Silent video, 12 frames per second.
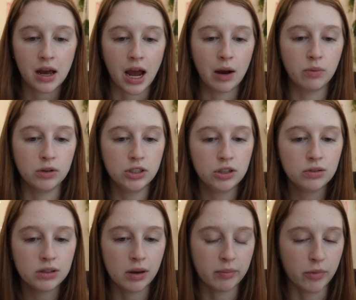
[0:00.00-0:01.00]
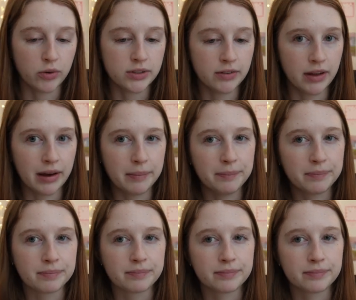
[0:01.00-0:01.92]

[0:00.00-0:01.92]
I will do most of them